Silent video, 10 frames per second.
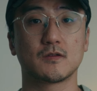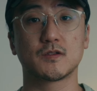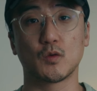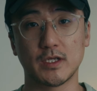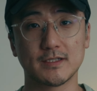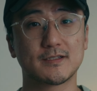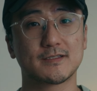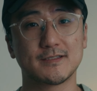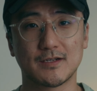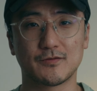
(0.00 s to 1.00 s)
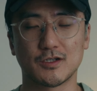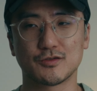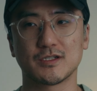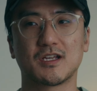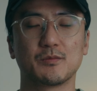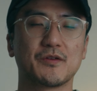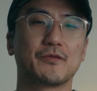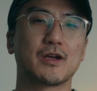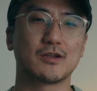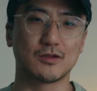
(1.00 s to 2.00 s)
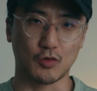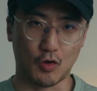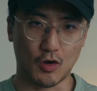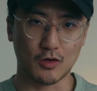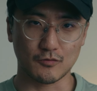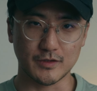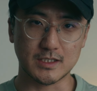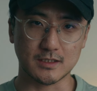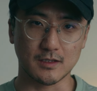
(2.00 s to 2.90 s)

Sony a6700, gonna be a very long reaching